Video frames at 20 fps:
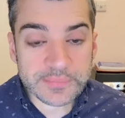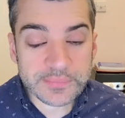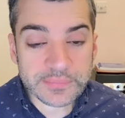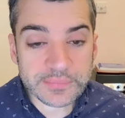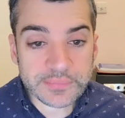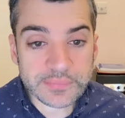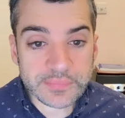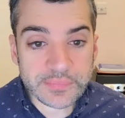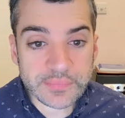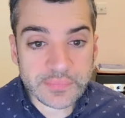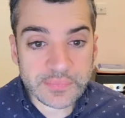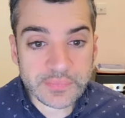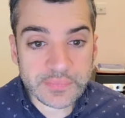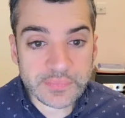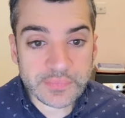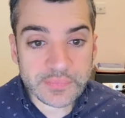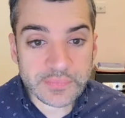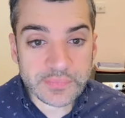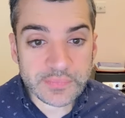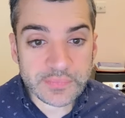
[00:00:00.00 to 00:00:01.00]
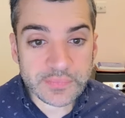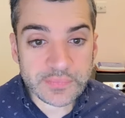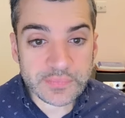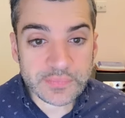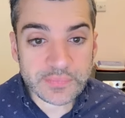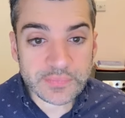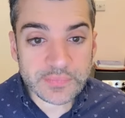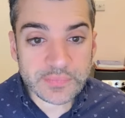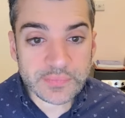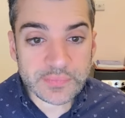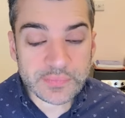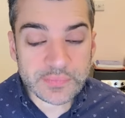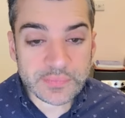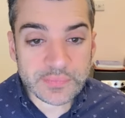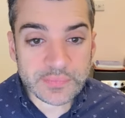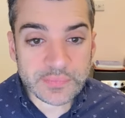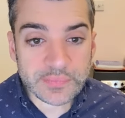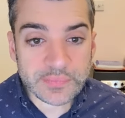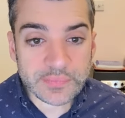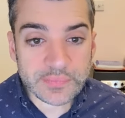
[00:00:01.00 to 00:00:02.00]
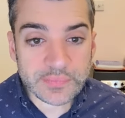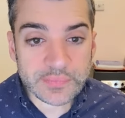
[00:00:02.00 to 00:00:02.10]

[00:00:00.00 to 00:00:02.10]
No one is speaking in this clip.